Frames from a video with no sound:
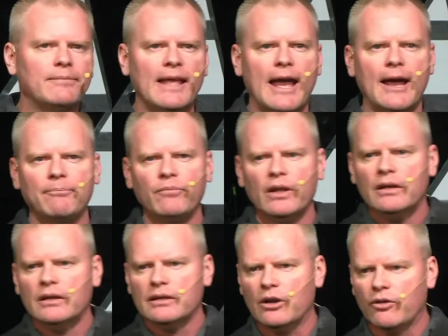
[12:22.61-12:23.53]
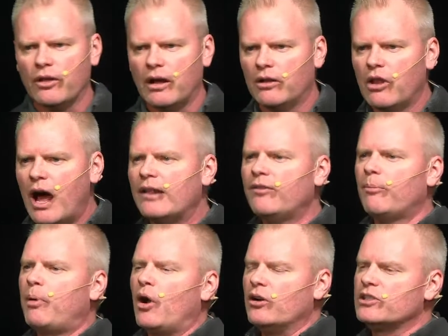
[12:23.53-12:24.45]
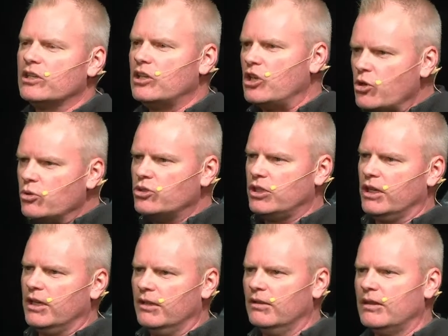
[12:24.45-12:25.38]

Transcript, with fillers: that, you know, a lot of the persecution